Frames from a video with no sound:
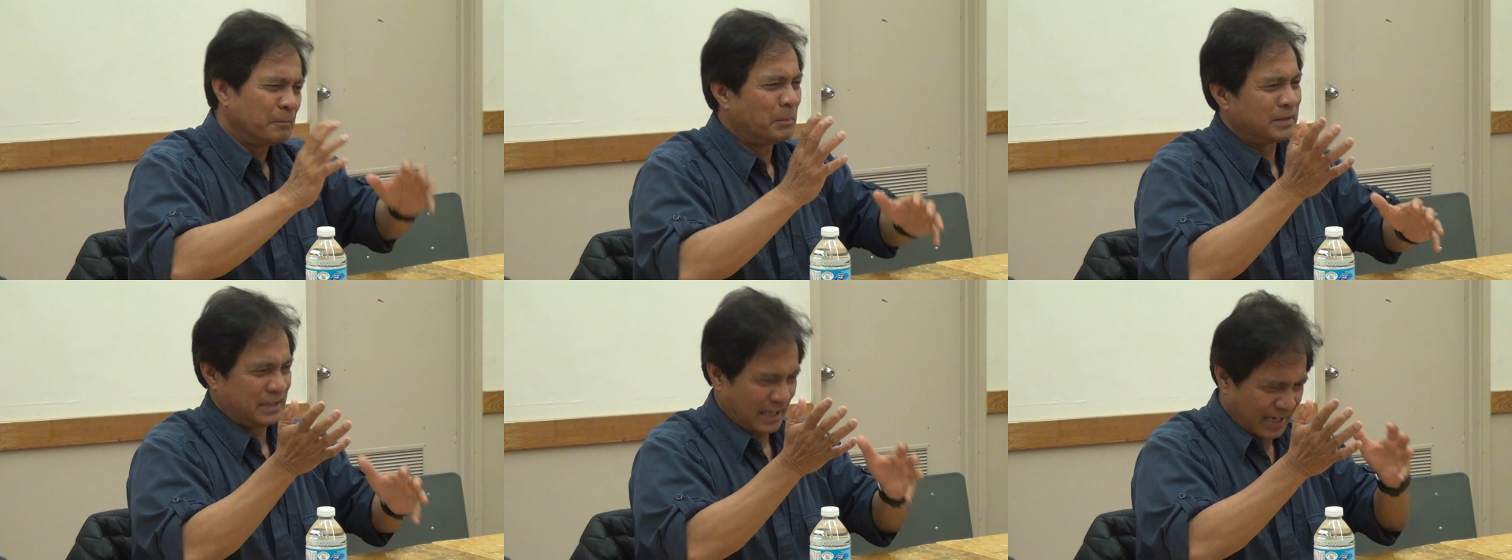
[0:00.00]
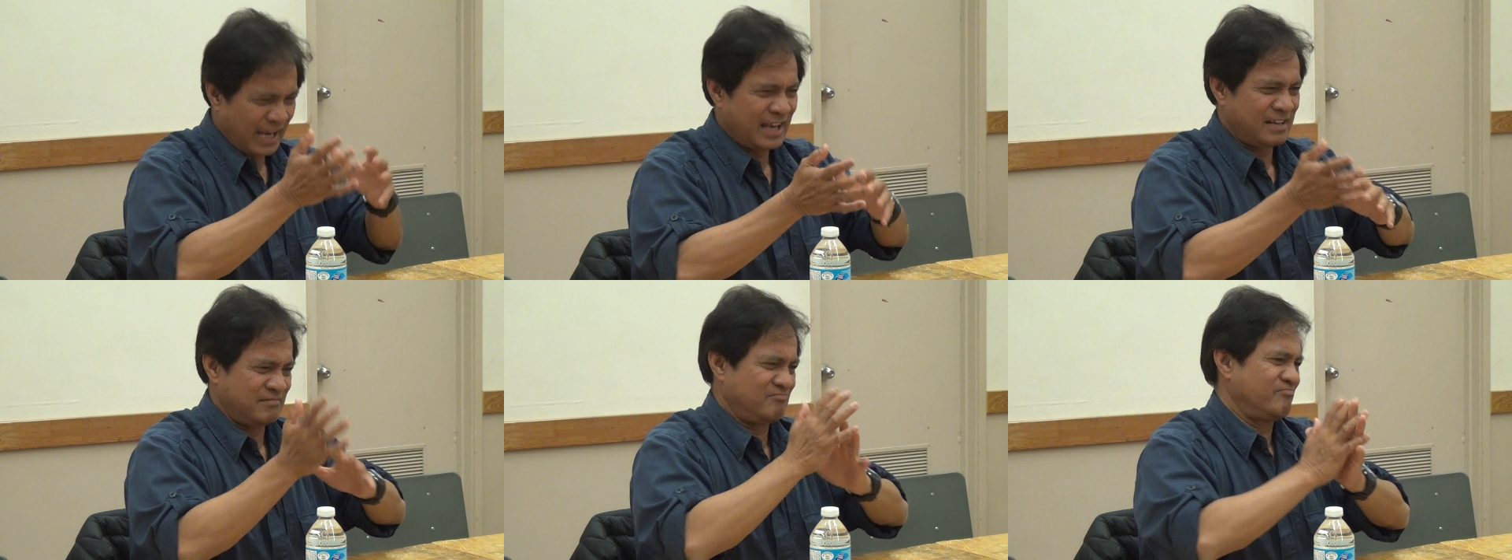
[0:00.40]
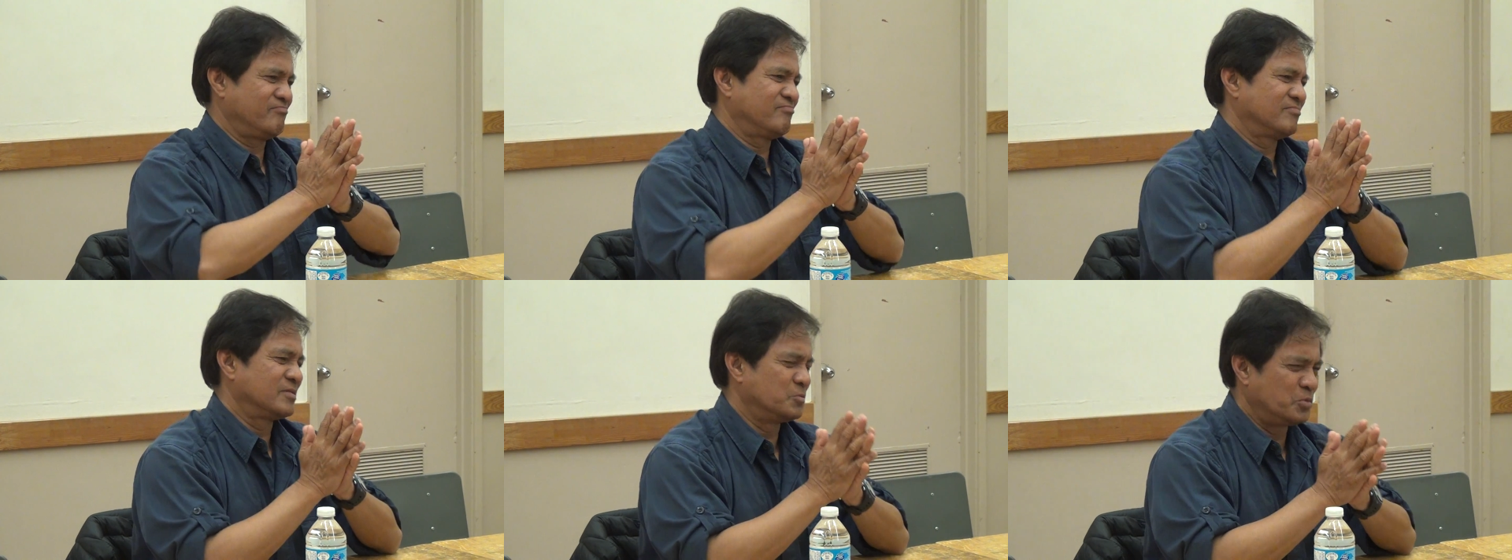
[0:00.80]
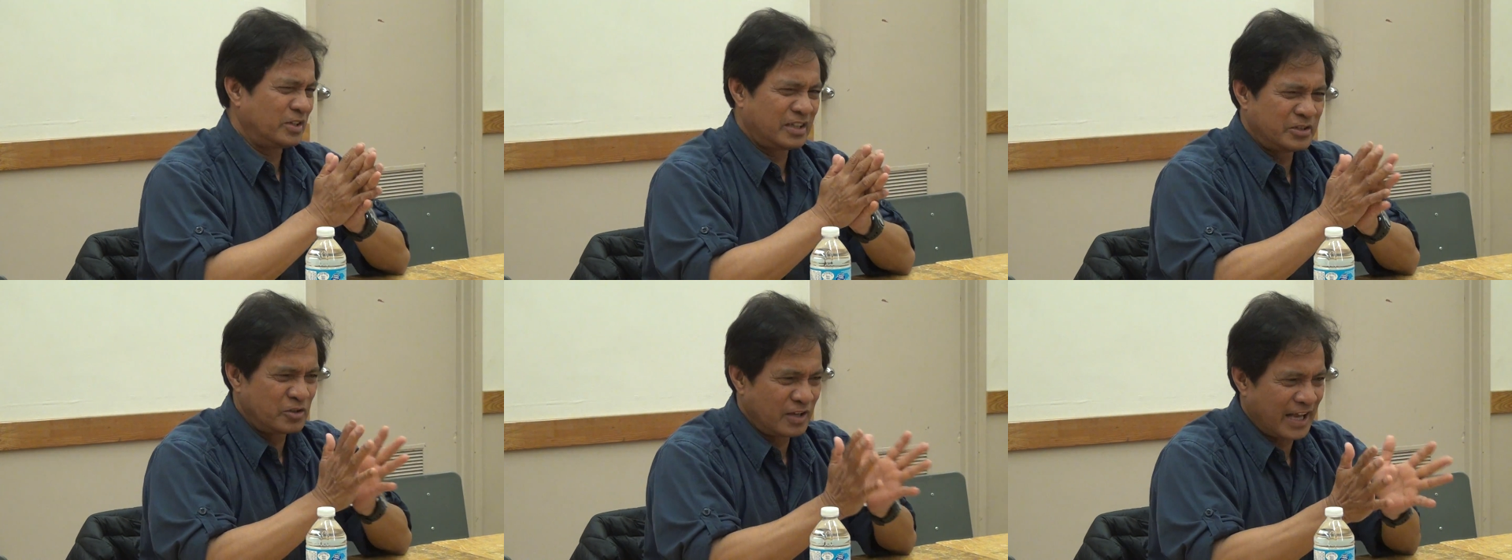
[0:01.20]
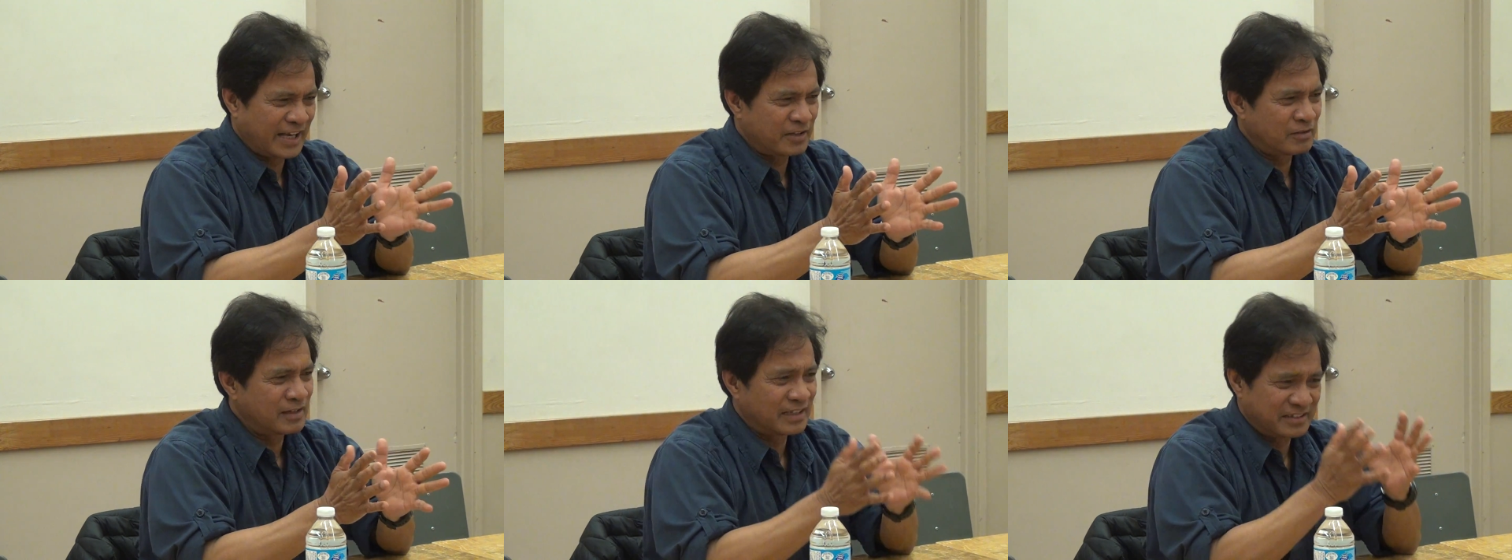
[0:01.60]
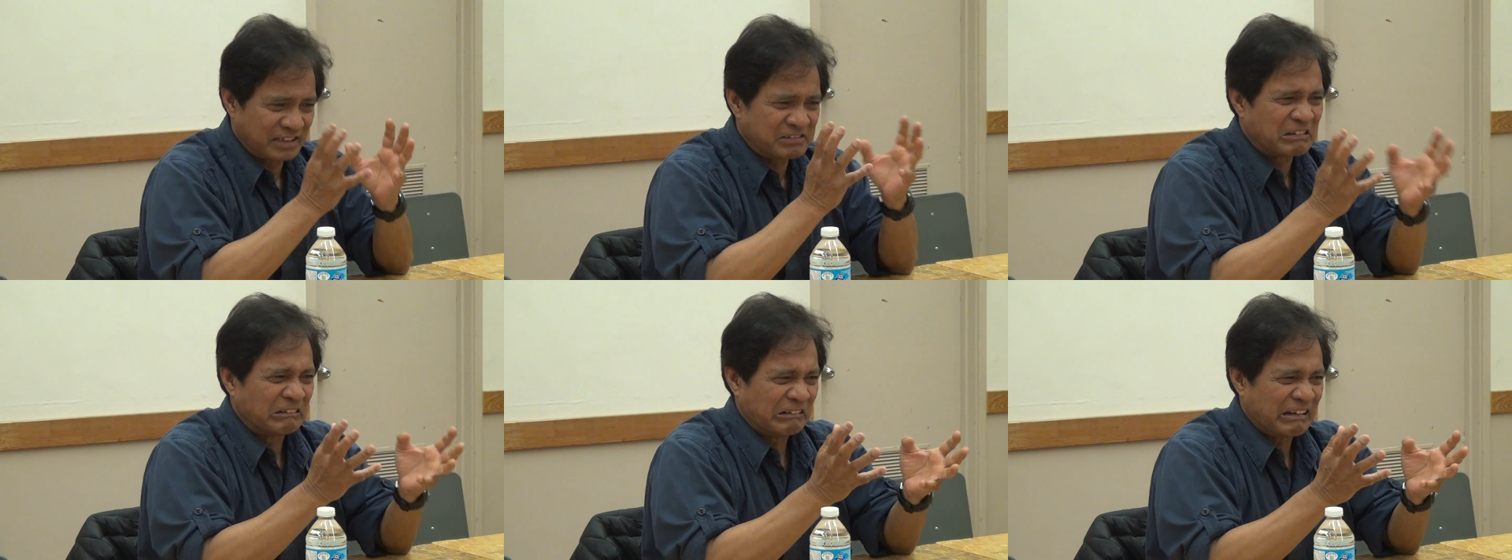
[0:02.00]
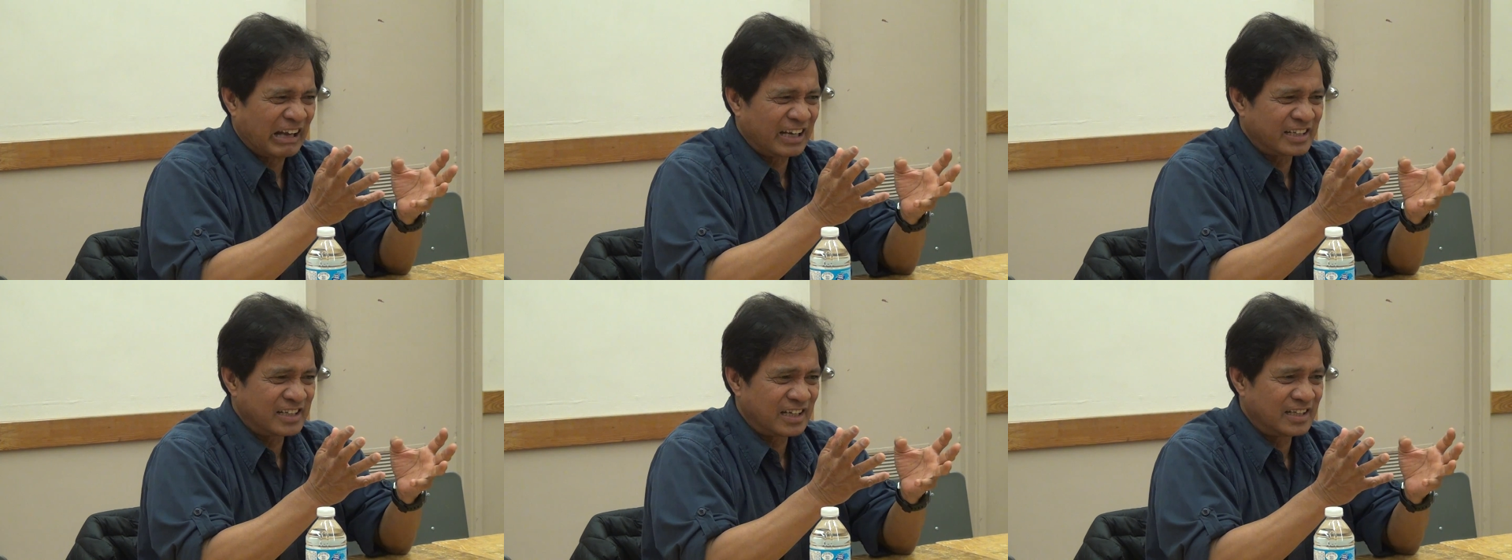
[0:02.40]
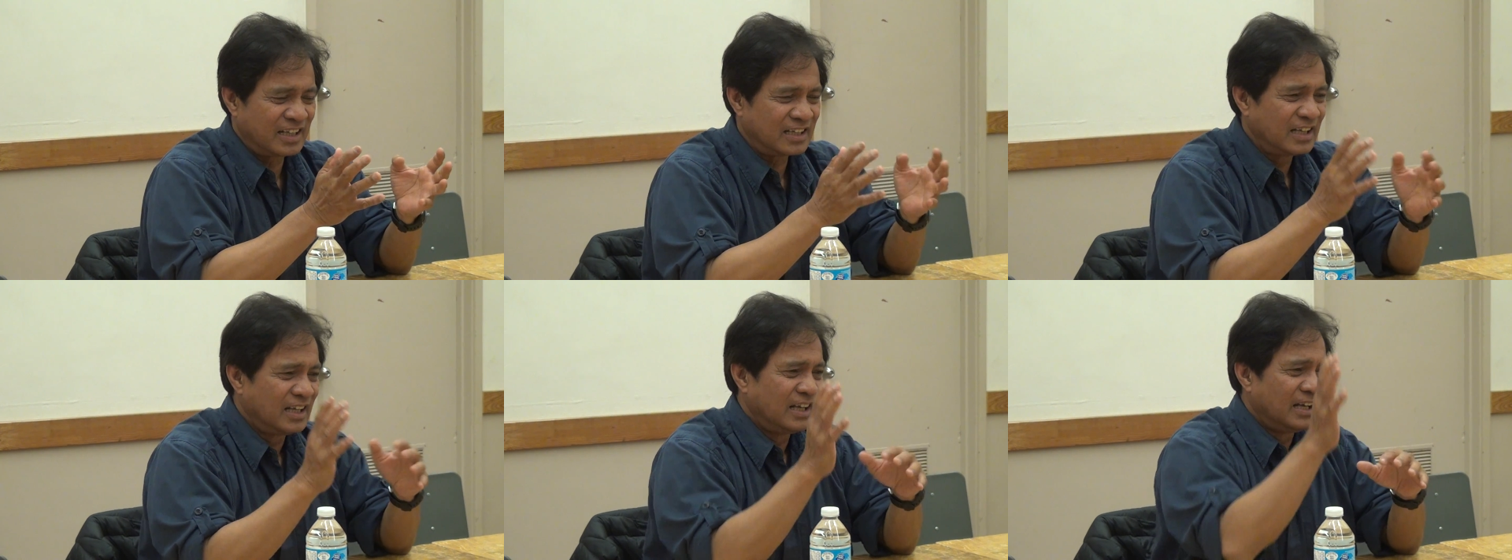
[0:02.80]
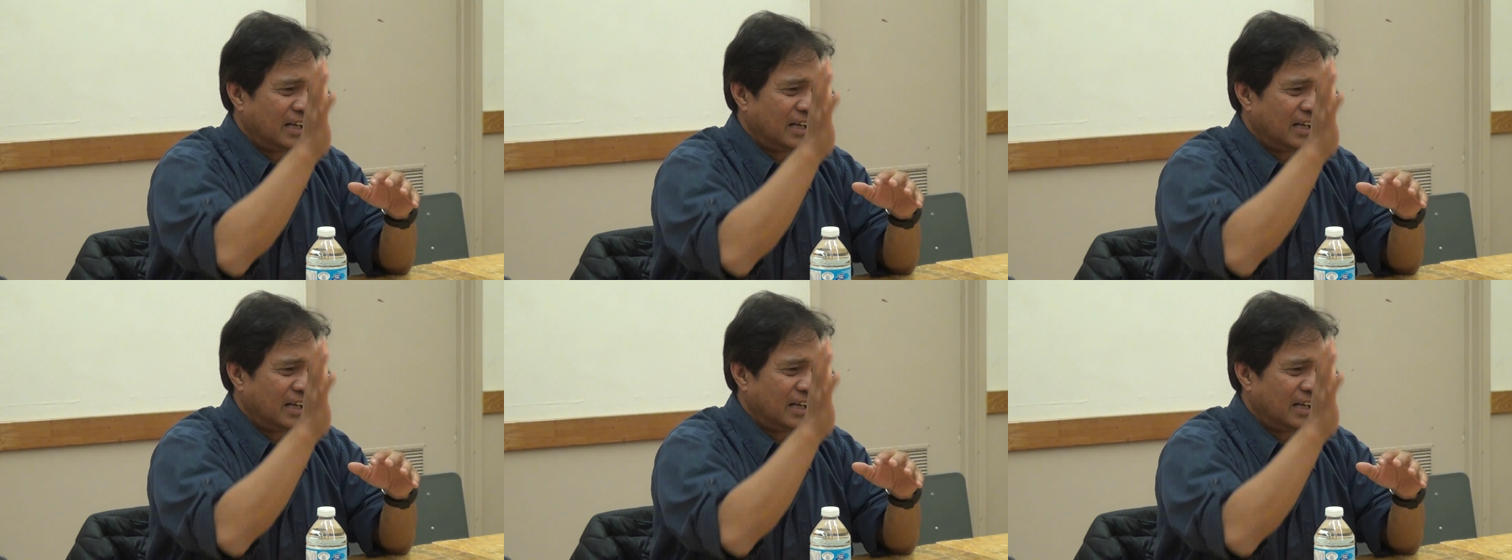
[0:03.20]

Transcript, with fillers: But again, whether you like it or not, that's the reality that